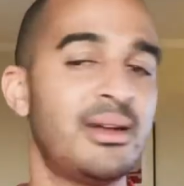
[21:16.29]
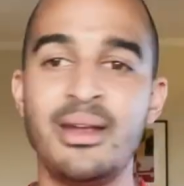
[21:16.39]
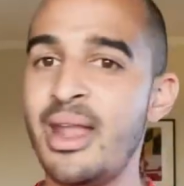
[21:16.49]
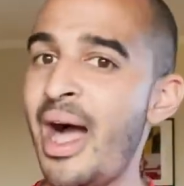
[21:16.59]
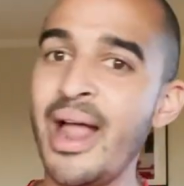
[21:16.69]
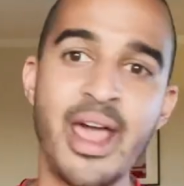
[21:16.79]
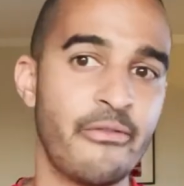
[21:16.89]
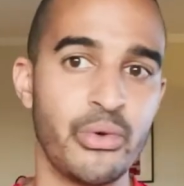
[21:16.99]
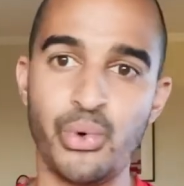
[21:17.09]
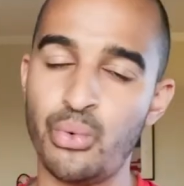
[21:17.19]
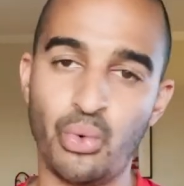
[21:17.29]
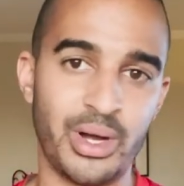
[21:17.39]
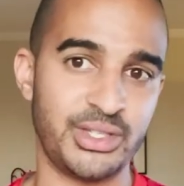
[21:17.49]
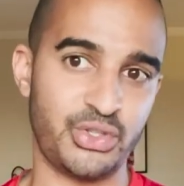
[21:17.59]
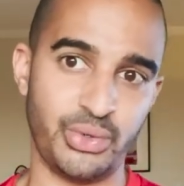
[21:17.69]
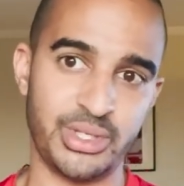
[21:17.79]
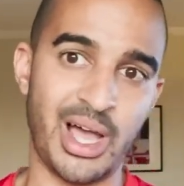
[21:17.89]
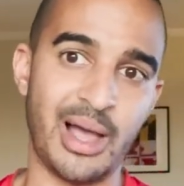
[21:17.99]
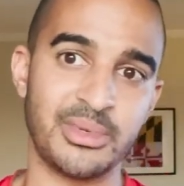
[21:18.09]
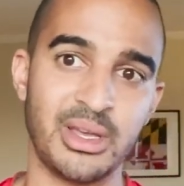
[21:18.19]
Not everyone wants to
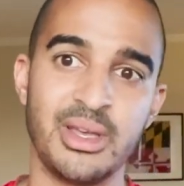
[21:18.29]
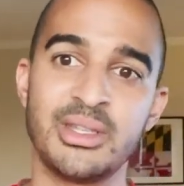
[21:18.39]
adopt.